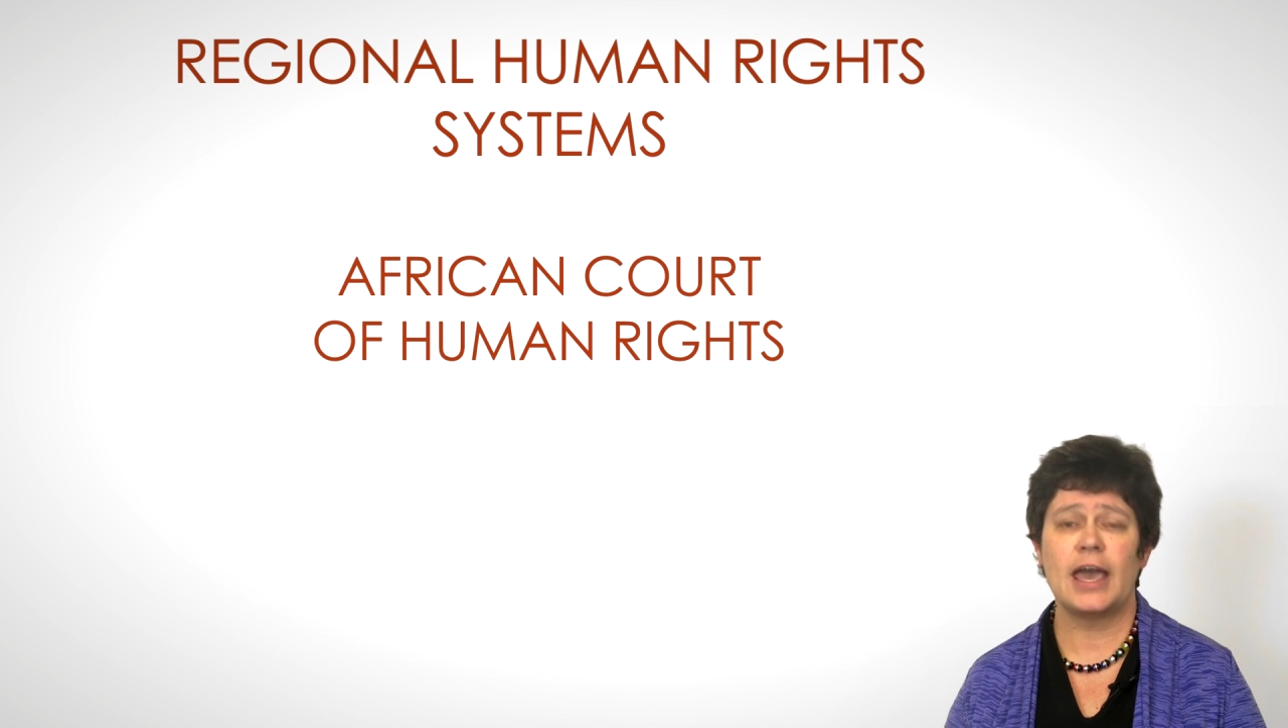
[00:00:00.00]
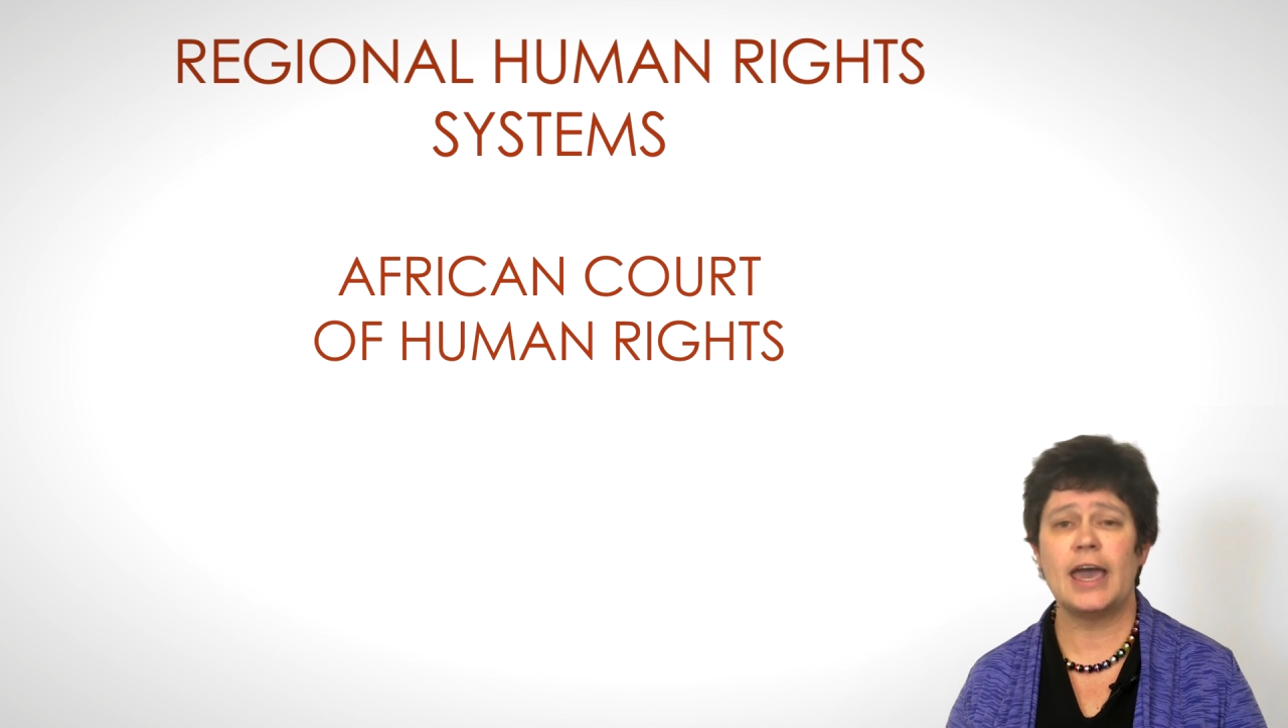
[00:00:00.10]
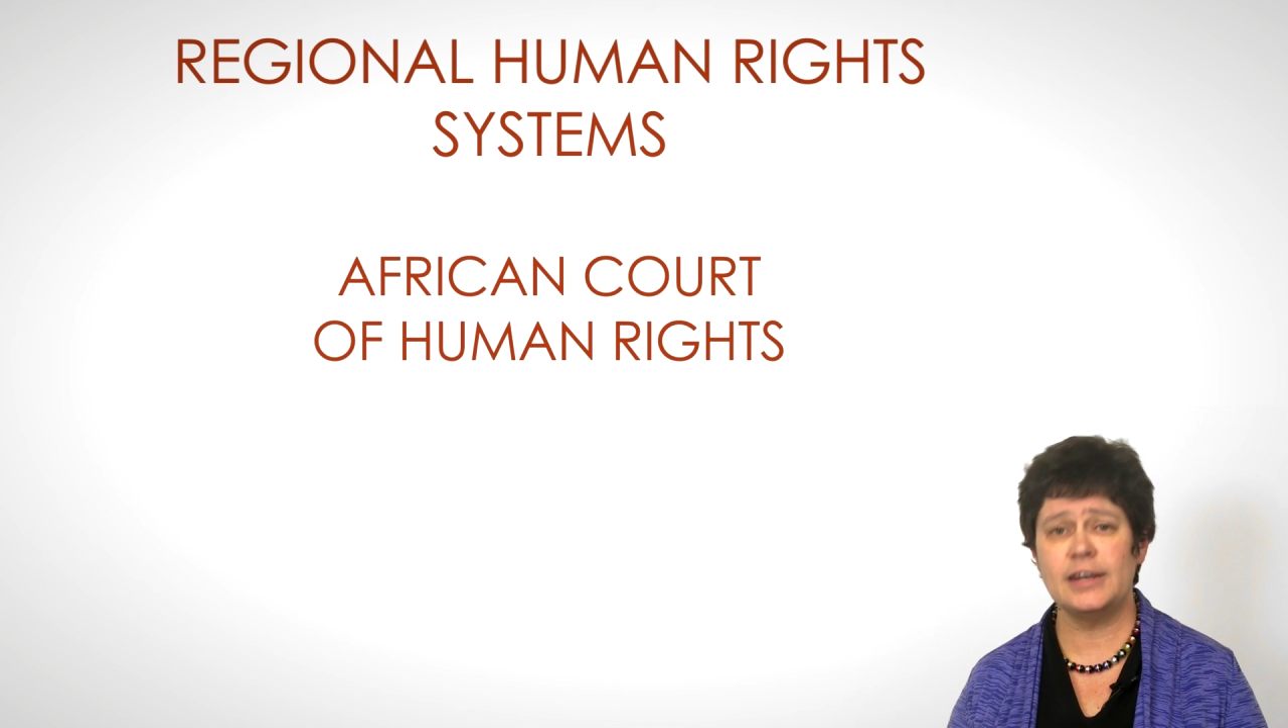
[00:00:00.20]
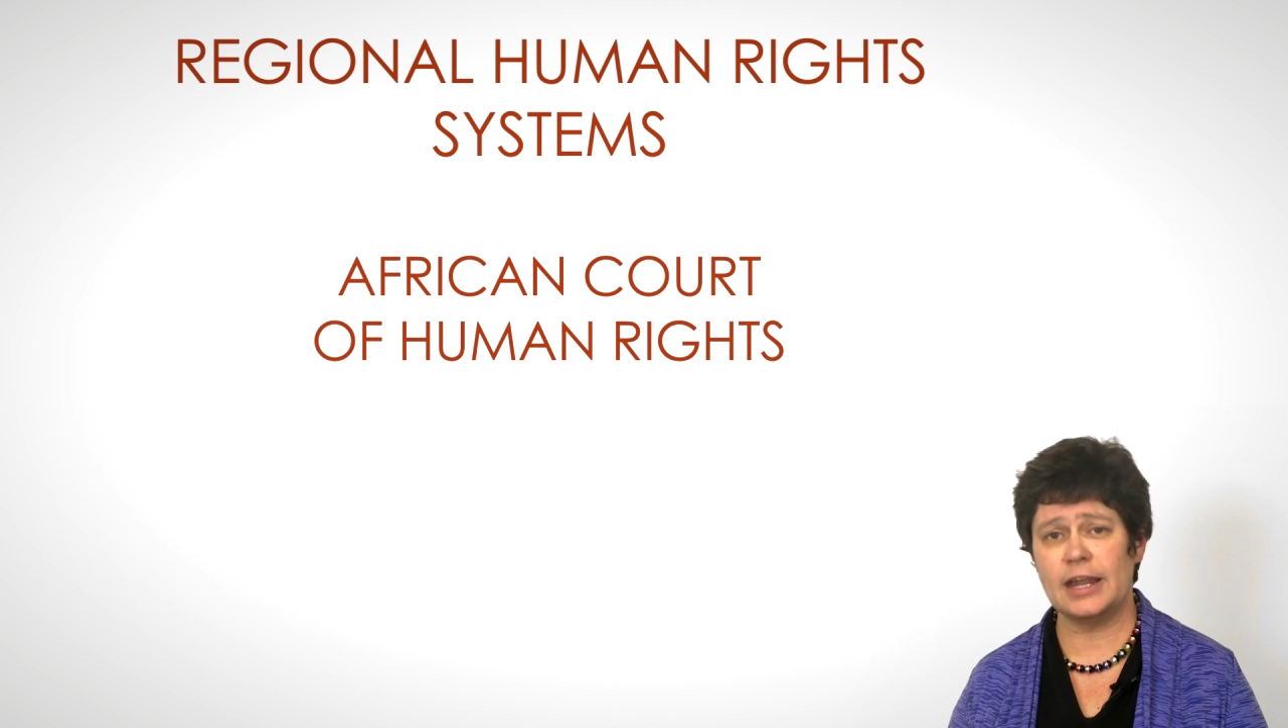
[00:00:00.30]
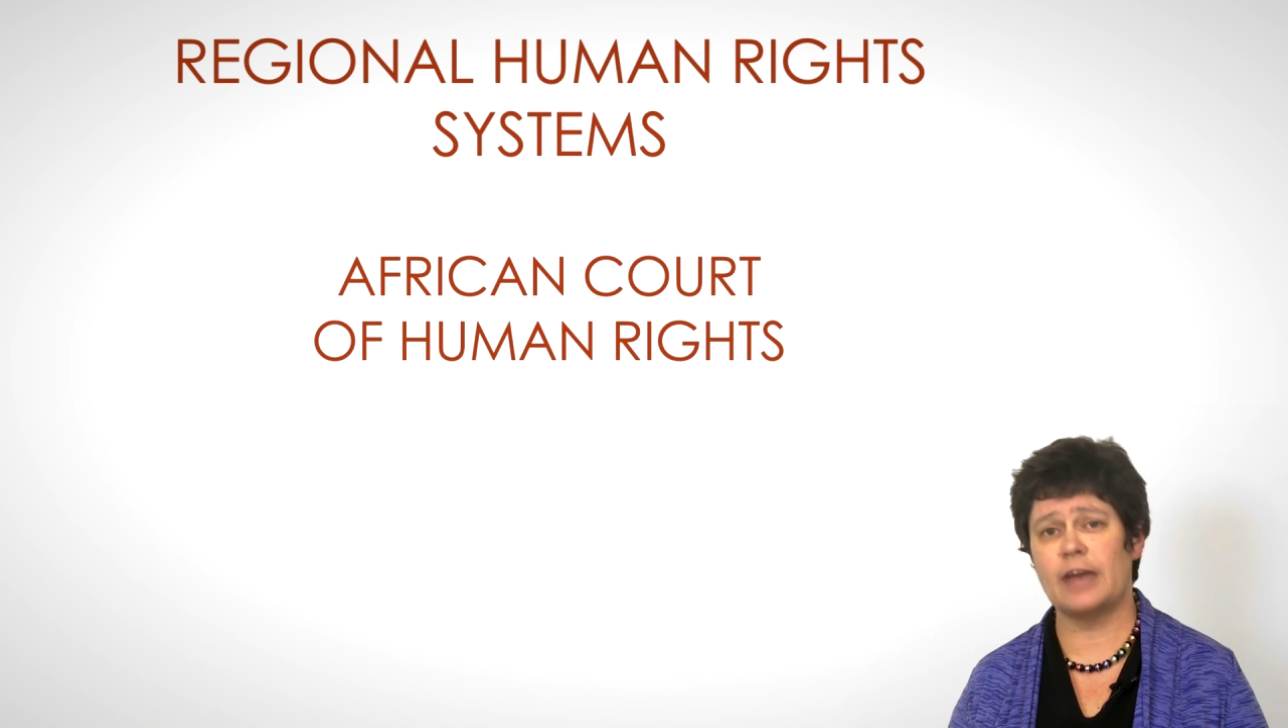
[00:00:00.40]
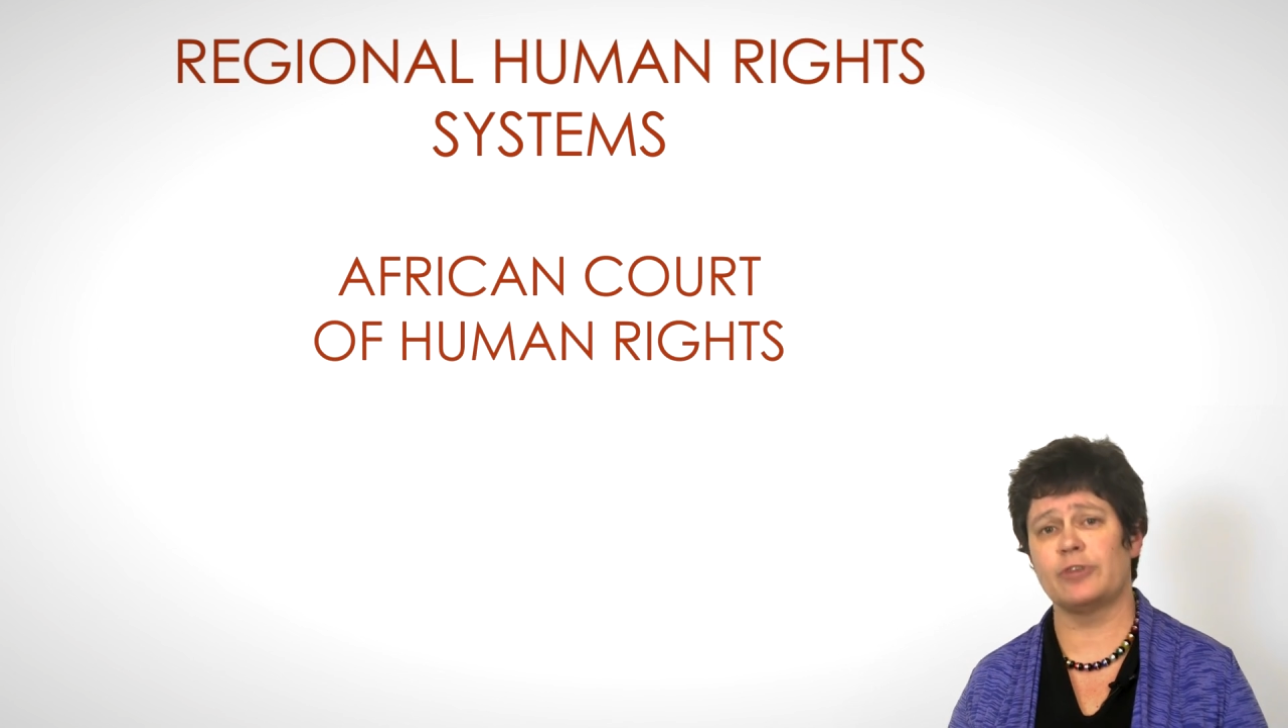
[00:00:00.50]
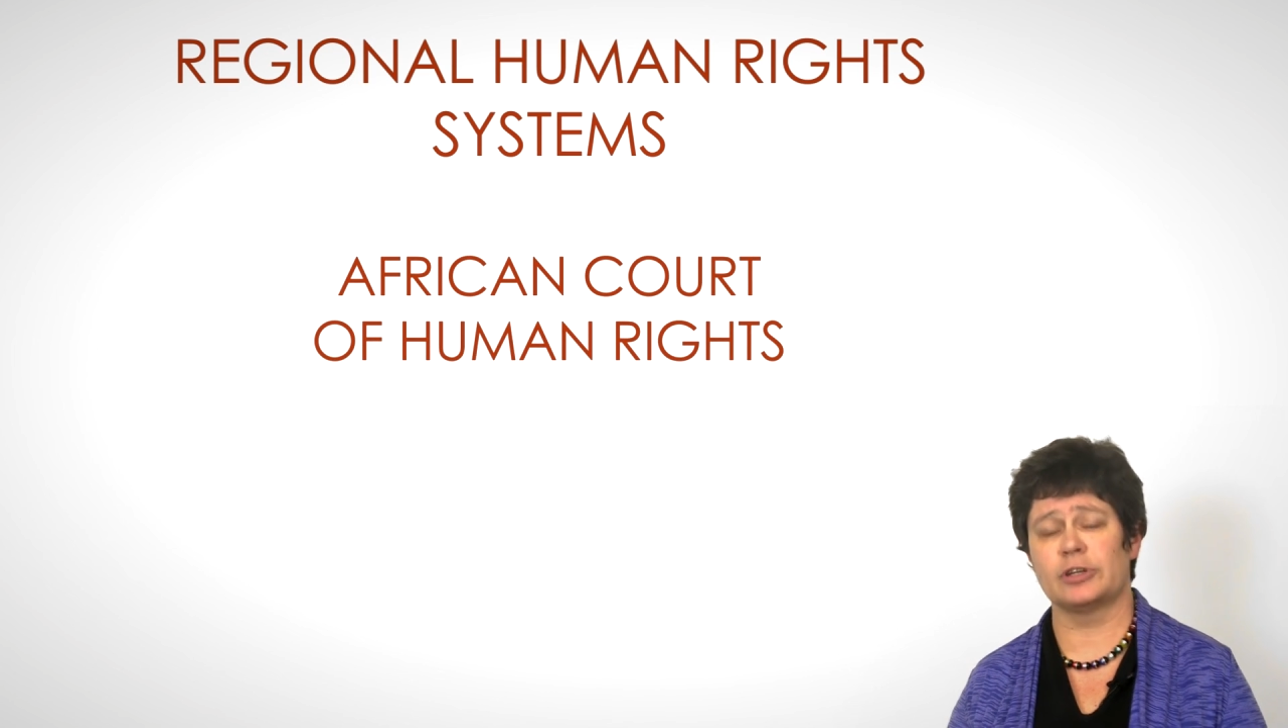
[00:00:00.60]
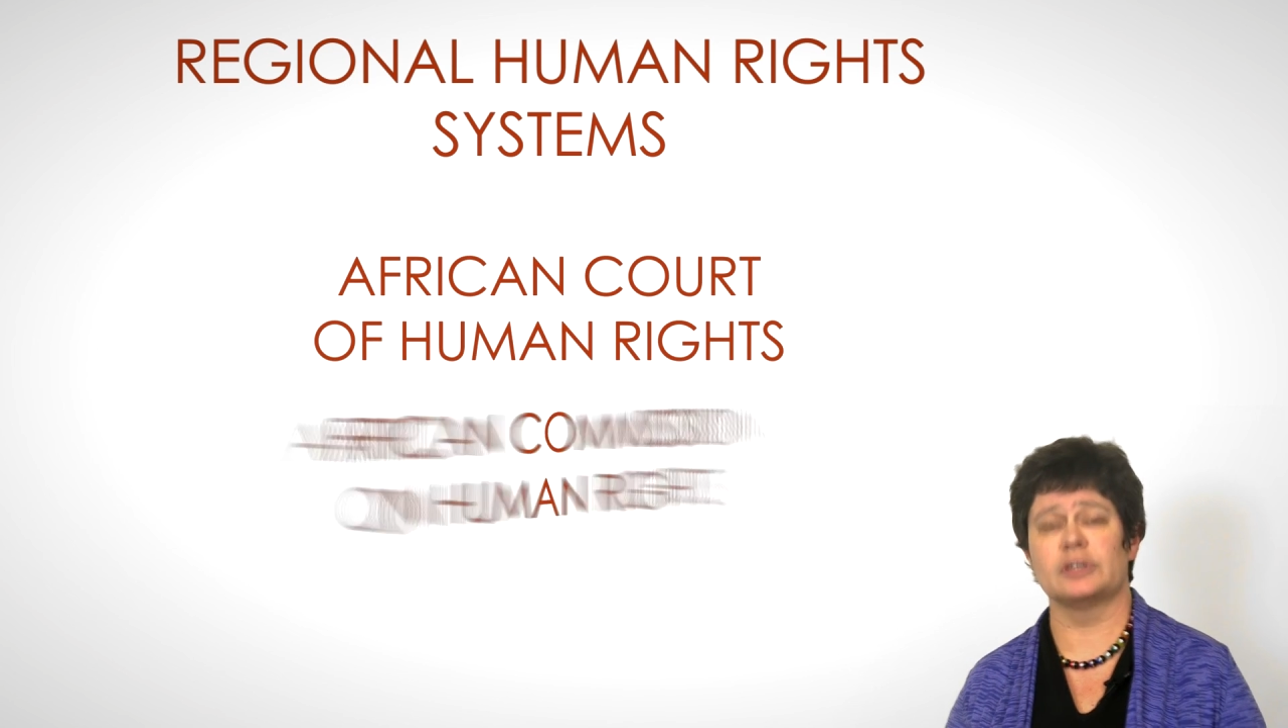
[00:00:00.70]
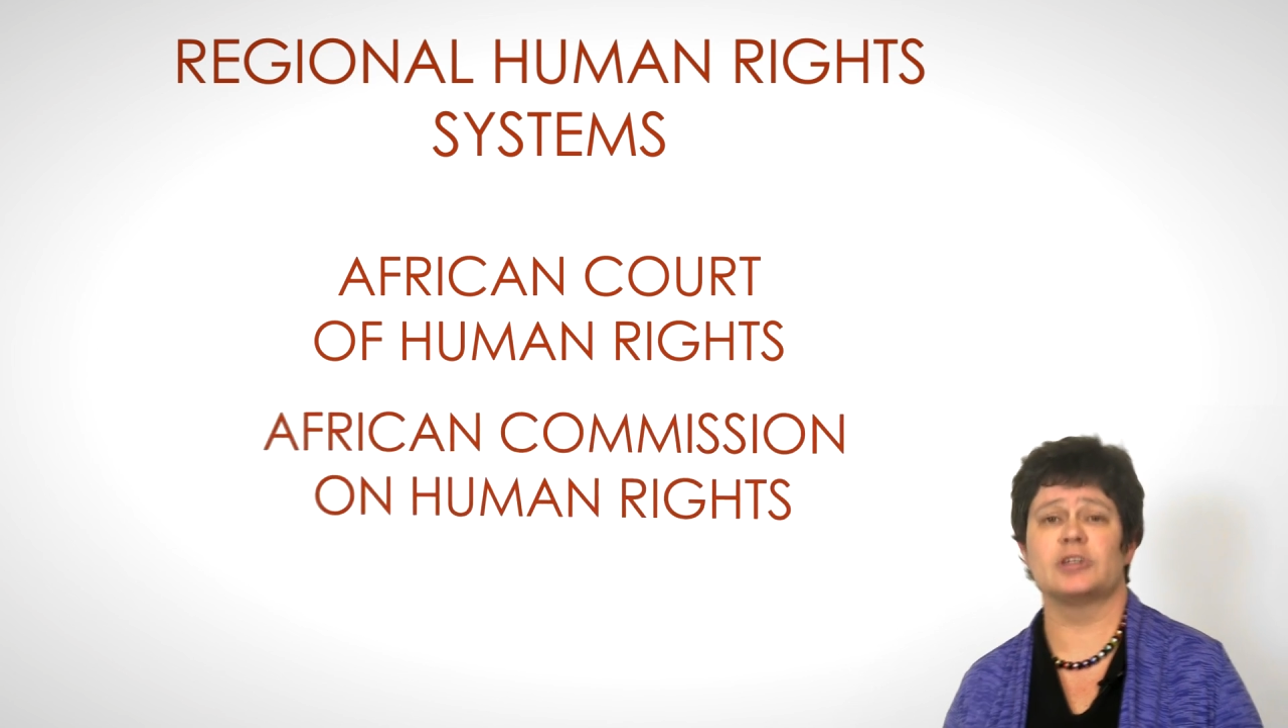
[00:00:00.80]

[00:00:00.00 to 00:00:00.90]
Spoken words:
and an African